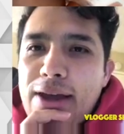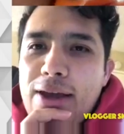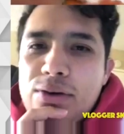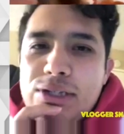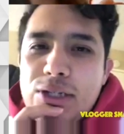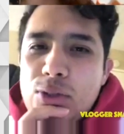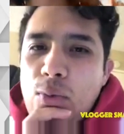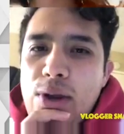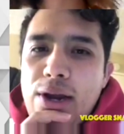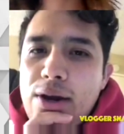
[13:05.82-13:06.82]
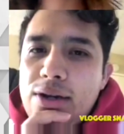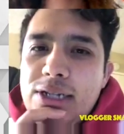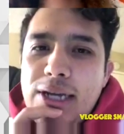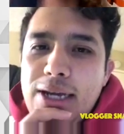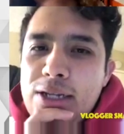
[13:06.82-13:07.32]
was just weird
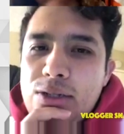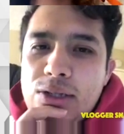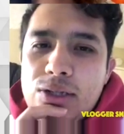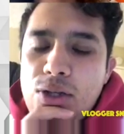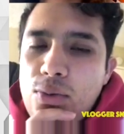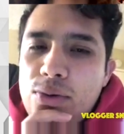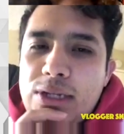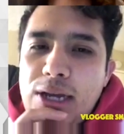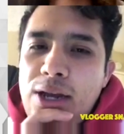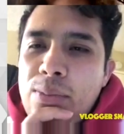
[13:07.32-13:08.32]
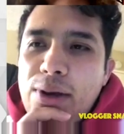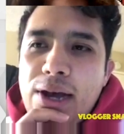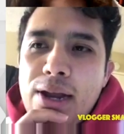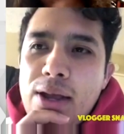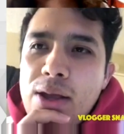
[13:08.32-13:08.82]
to get into this new routine,
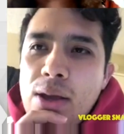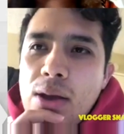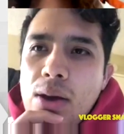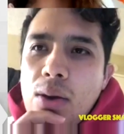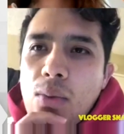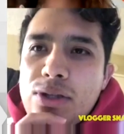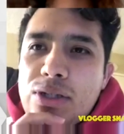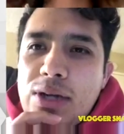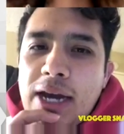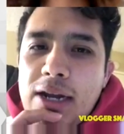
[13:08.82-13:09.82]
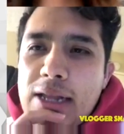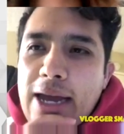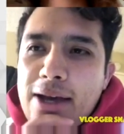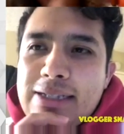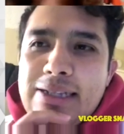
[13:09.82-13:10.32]
but. Yeah. once you kind of like
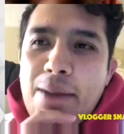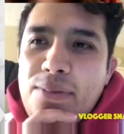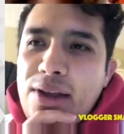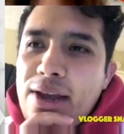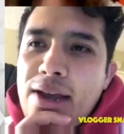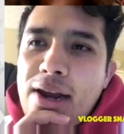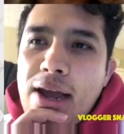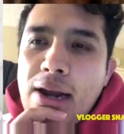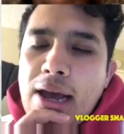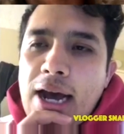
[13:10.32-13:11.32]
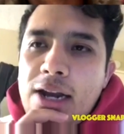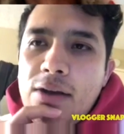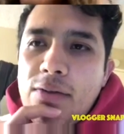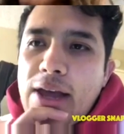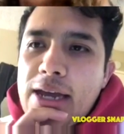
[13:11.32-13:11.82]
accepted it and we're
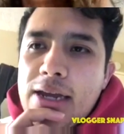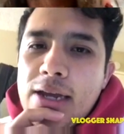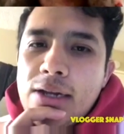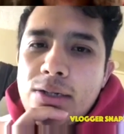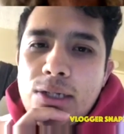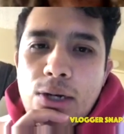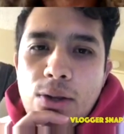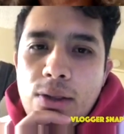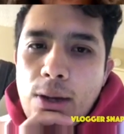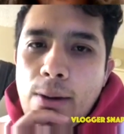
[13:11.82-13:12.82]
in like, like, we're in like a,